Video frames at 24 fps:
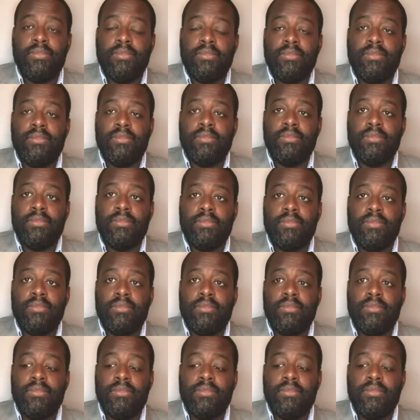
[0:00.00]

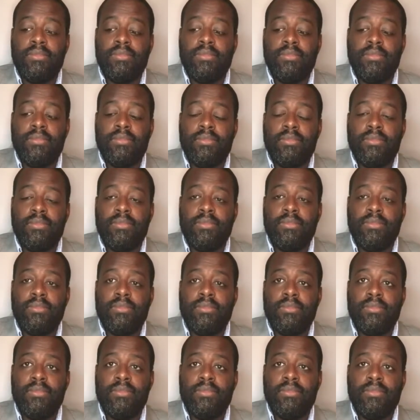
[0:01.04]
The person shown says nothing.